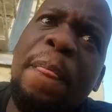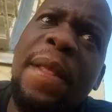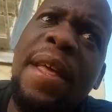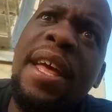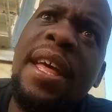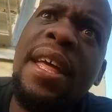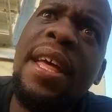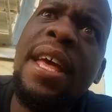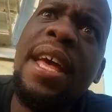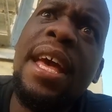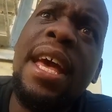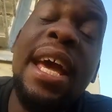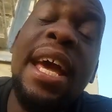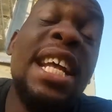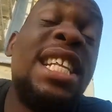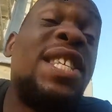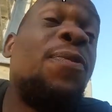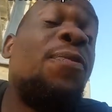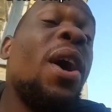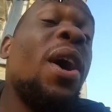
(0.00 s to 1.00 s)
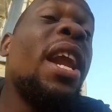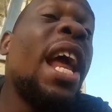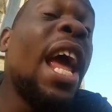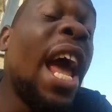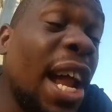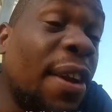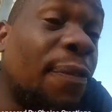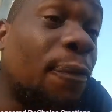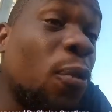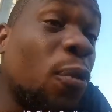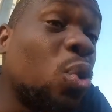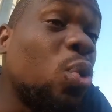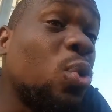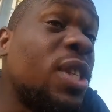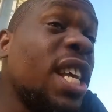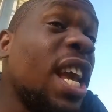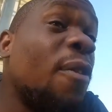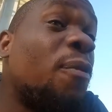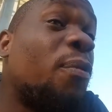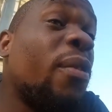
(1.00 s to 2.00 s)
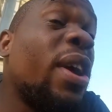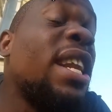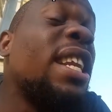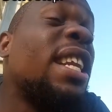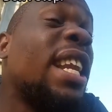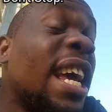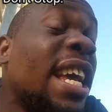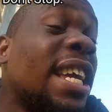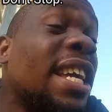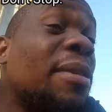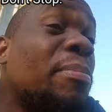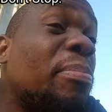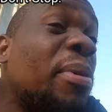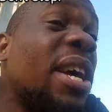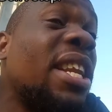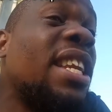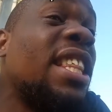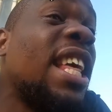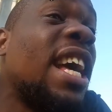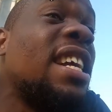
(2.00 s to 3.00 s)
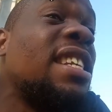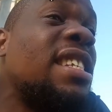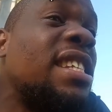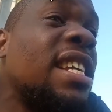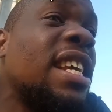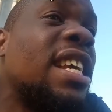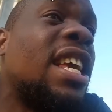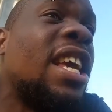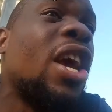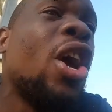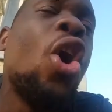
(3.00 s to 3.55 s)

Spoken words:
Eh? It's very hateful to see a friend laying in bed there sick,